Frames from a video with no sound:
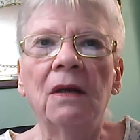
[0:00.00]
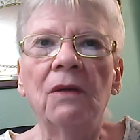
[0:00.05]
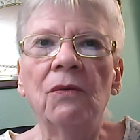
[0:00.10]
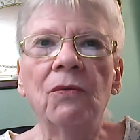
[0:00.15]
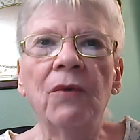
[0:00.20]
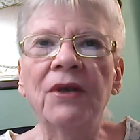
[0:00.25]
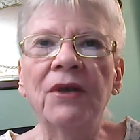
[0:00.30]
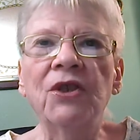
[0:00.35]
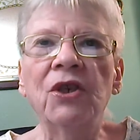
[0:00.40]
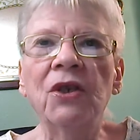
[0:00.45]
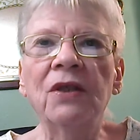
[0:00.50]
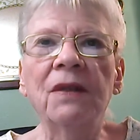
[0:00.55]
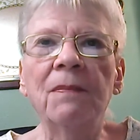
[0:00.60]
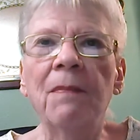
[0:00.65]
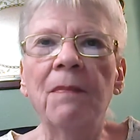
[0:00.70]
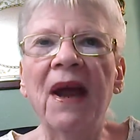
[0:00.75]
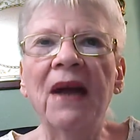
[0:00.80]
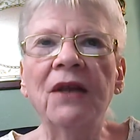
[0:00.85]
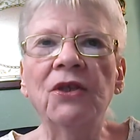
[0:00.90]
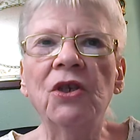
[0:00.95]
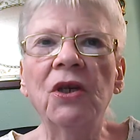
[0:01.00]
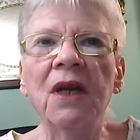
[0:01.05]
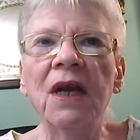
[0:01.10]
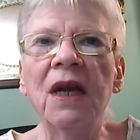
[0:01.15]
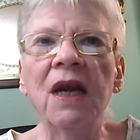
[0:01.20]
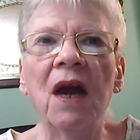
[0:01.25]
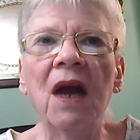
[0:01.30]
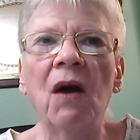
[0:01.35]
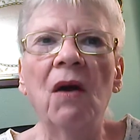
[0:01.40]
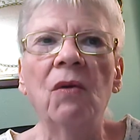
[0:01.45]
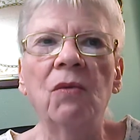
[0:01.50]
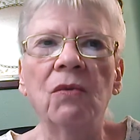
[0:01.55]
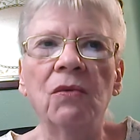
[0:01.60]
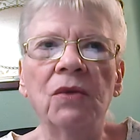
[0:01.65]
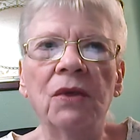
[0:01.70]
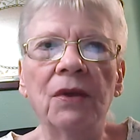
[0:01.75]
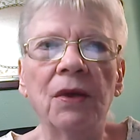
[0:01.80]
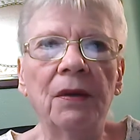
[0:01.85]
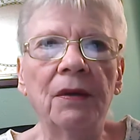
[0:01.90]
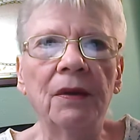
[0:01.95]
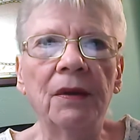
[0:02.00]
richest mansion he owns.